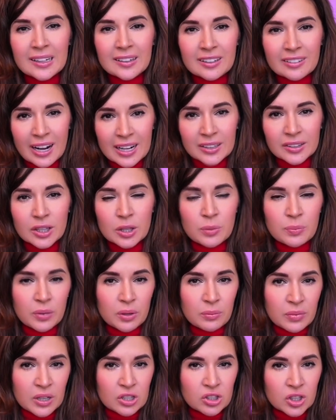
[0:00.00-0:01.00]
granted
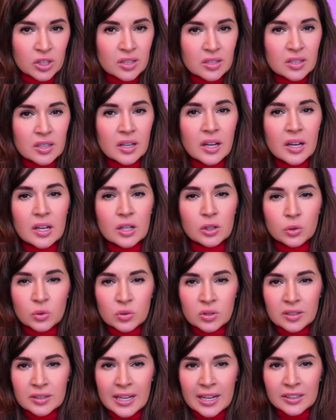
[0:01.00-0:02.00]
permissions to
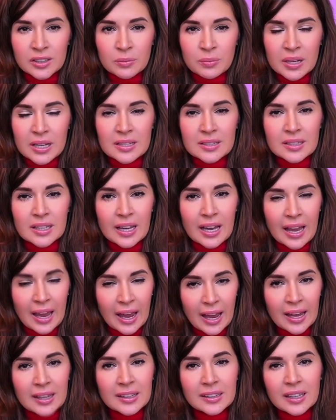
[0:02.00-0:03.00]
the database
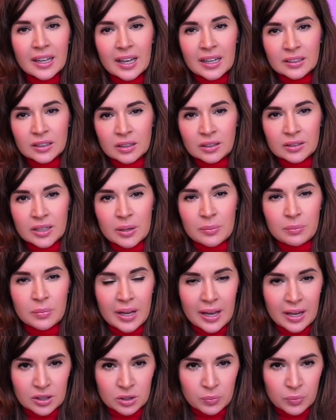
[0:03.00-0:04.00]
and LLM
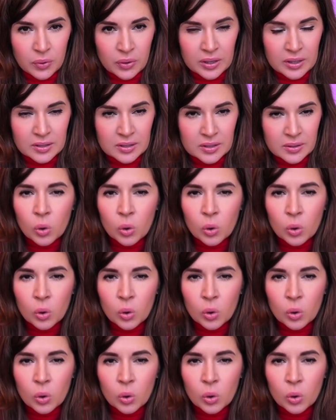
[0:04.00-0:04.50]
endpoints.